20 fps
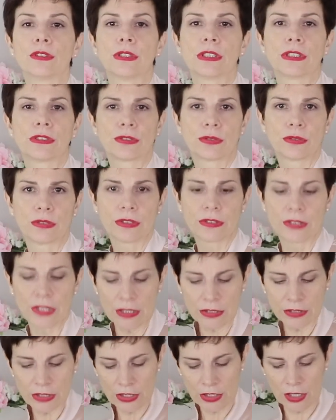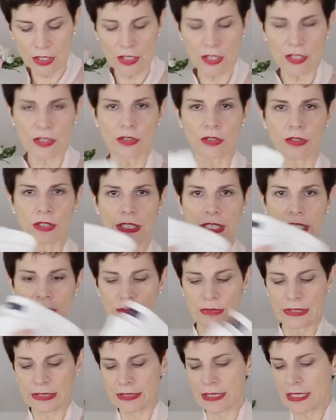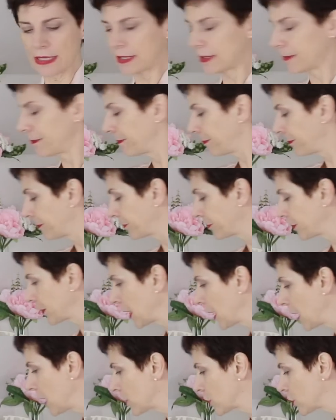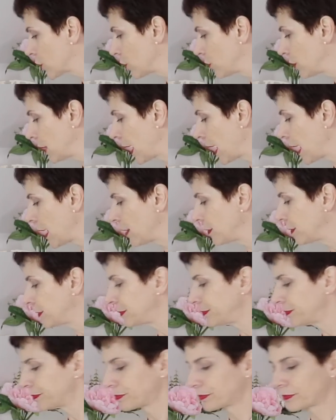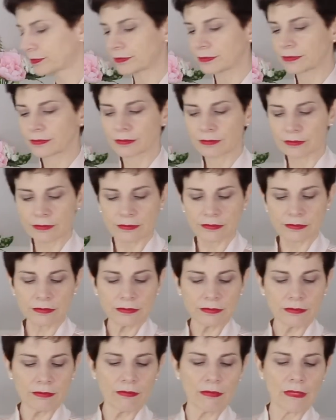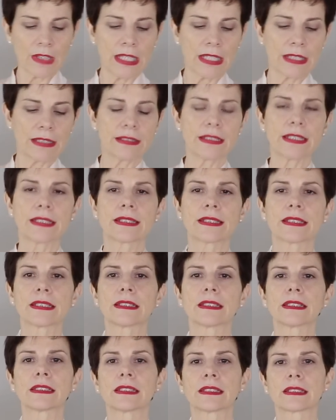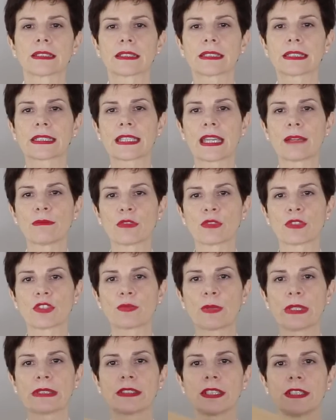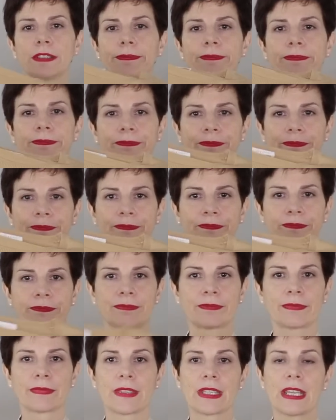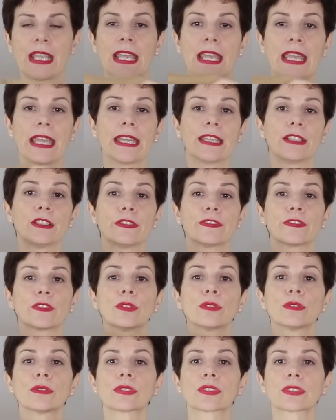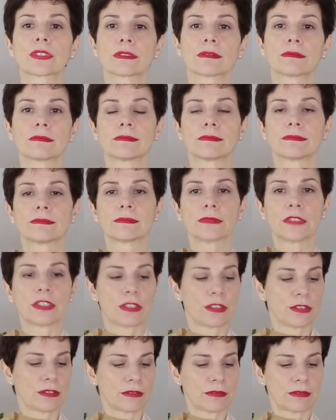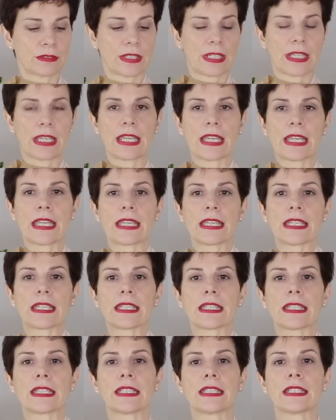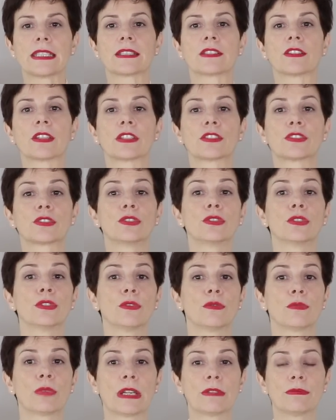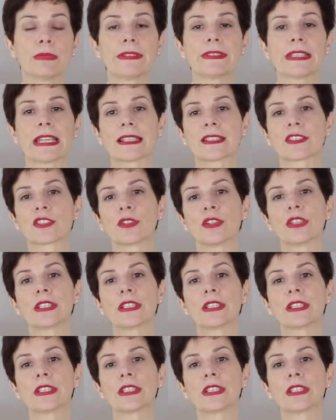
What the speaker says: go into the darker colors again with this. So we have this camel sweater. And of course, you know, it's going to go well with that. So